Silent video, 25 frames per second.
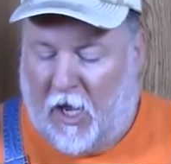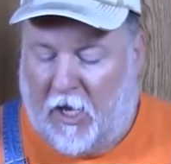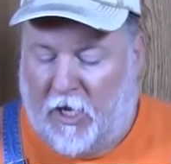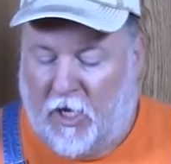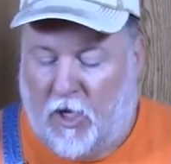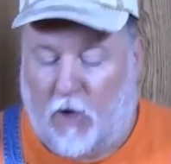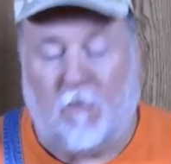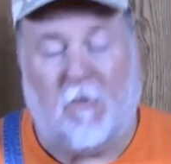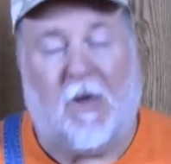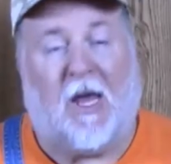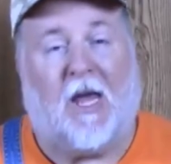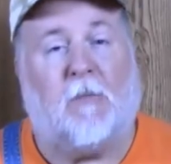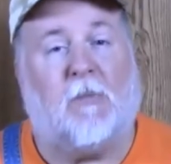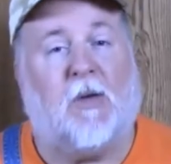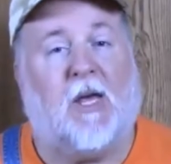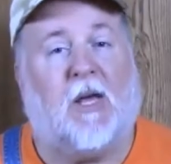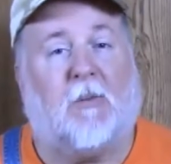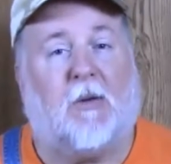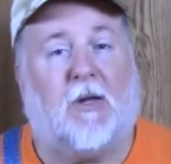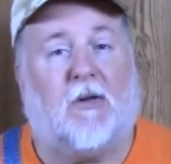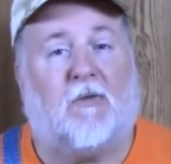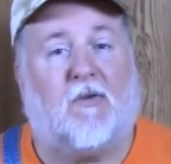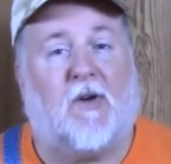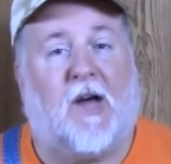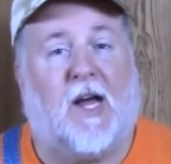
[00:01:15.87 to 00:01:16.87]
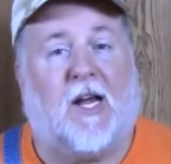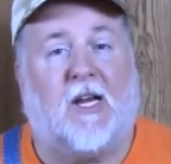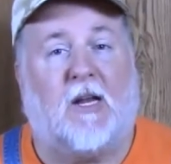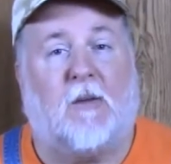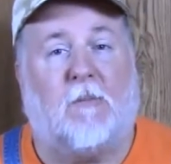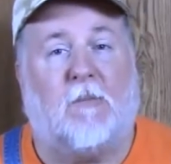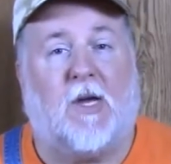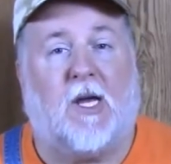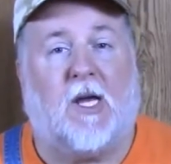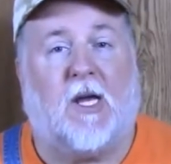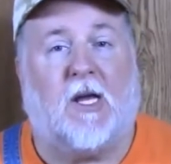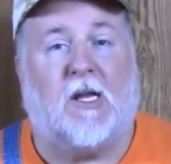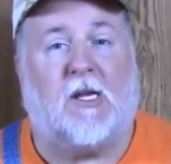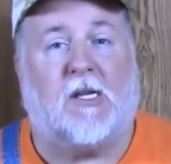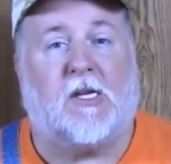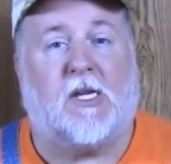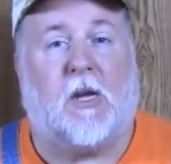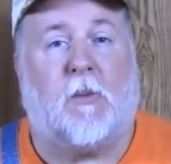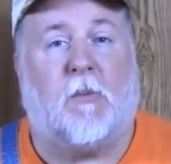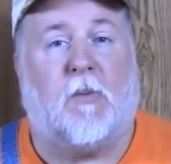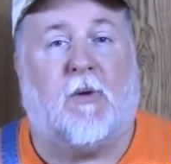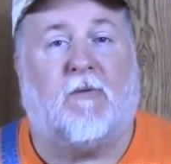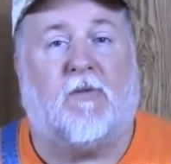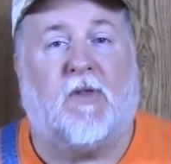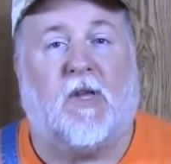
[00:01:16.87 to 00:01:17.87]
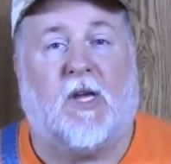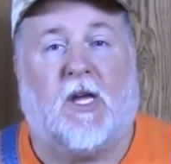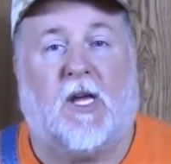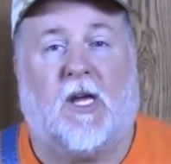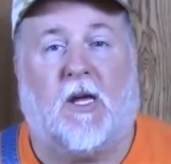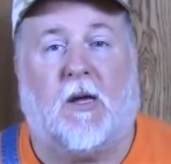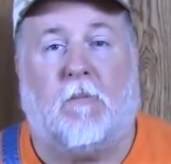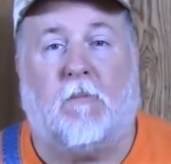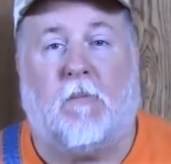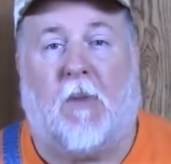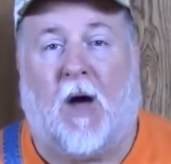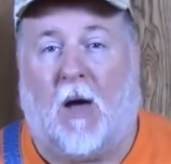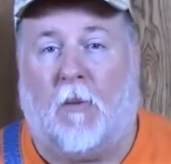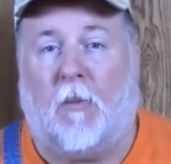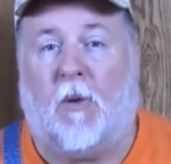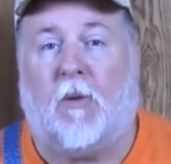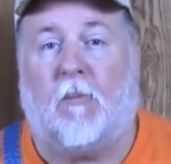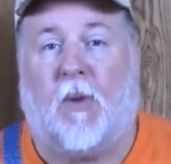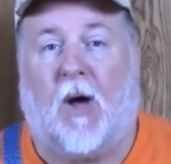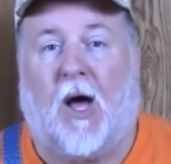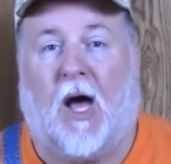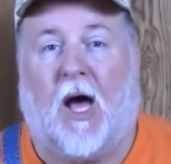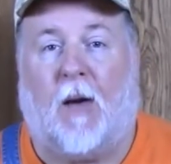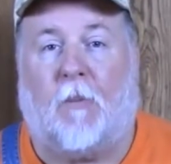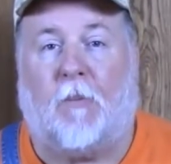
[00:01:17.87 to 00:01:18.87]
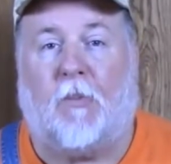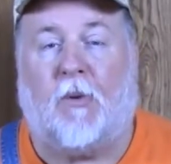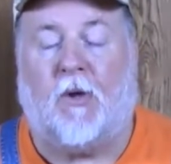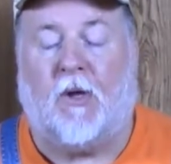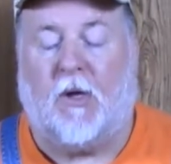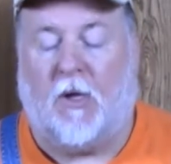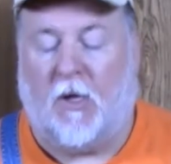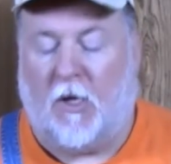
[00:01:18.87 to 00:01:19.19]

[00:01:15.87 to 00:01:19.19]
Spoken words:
You may be able to find them in some of the mom and pop